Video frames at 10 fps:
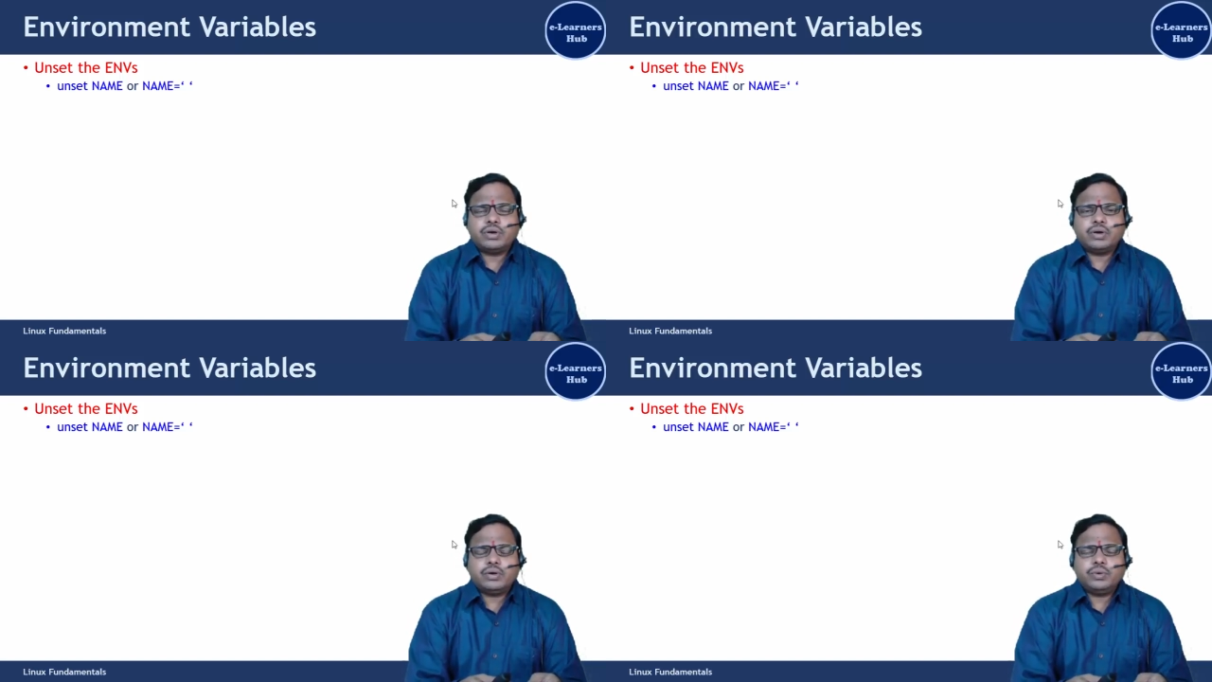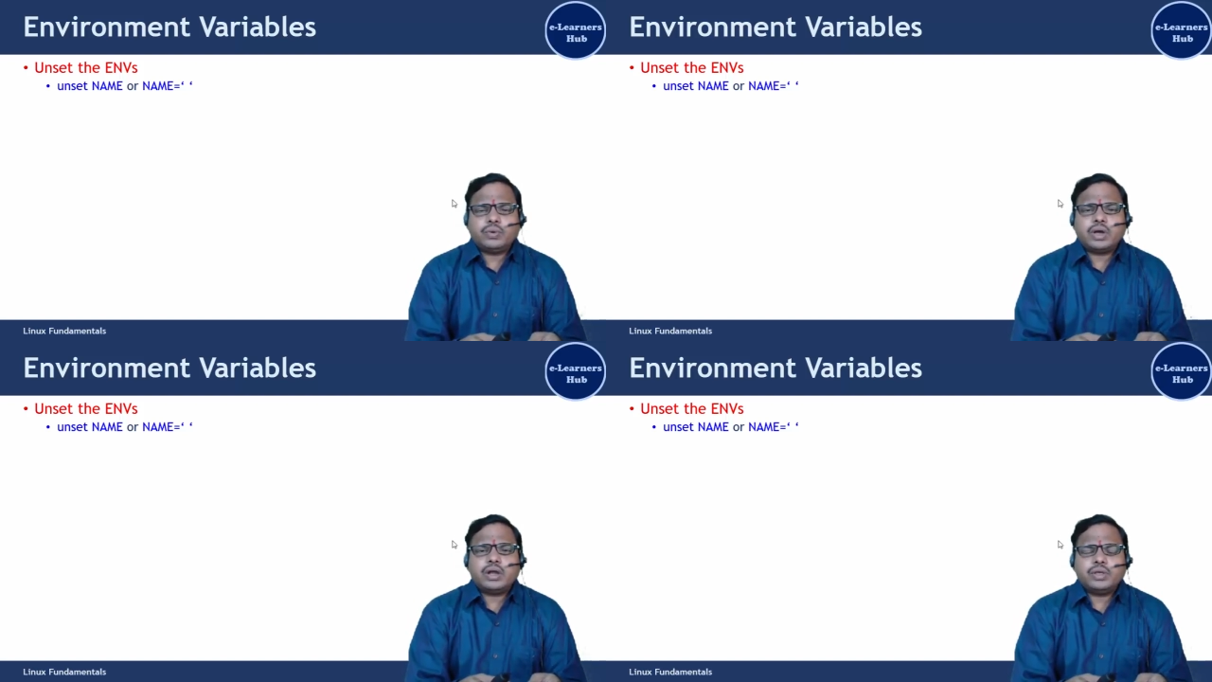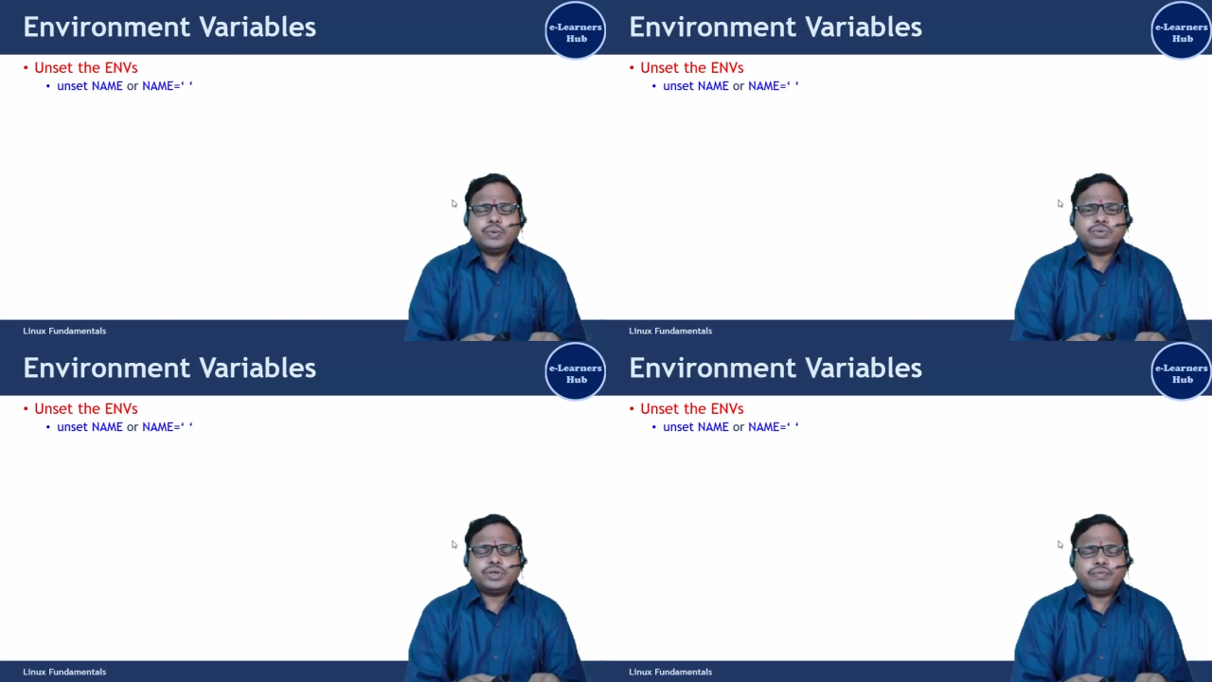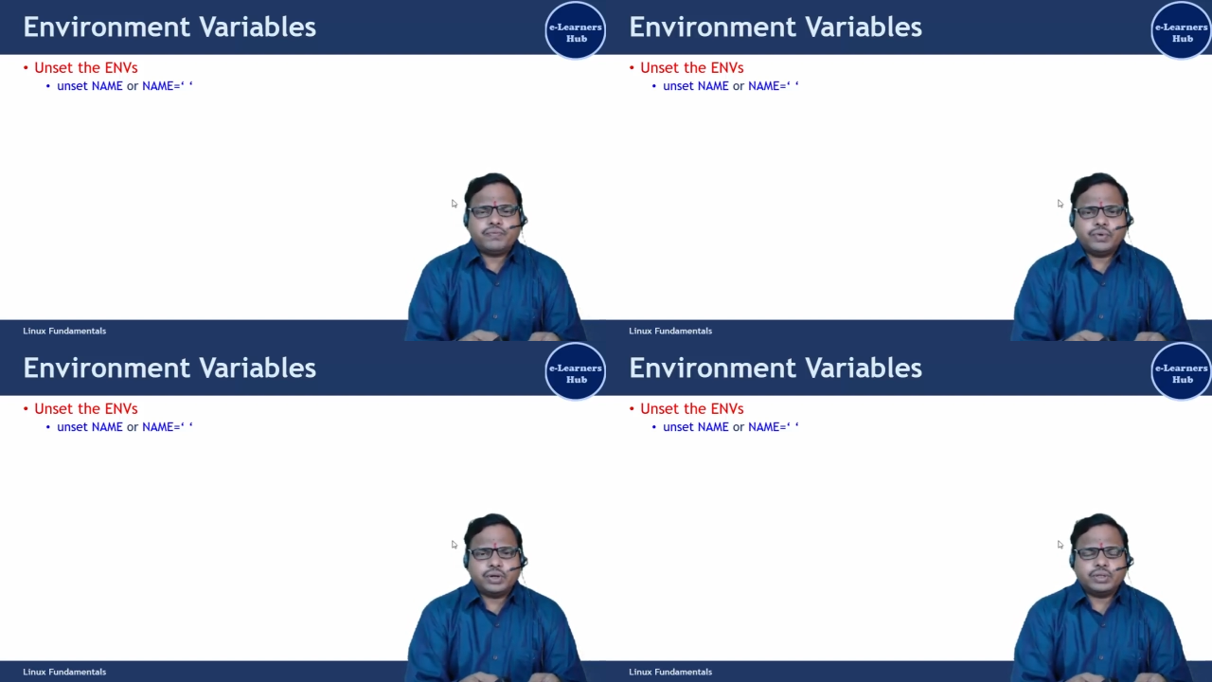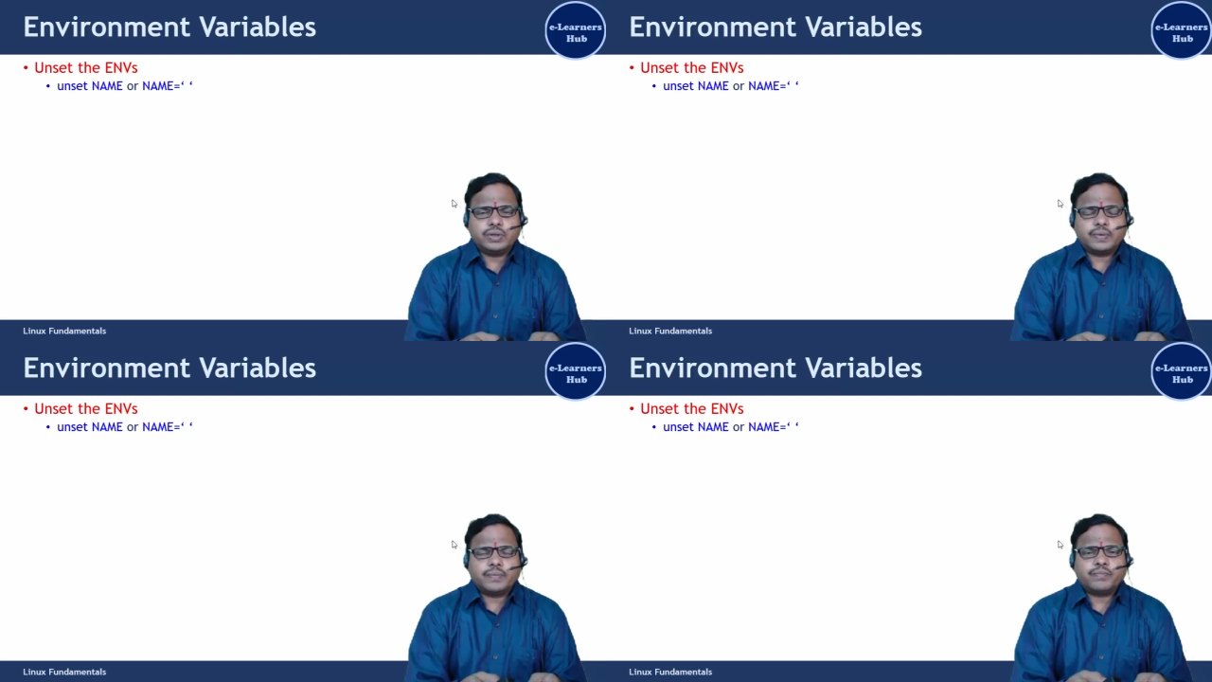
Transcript: You can't use it further.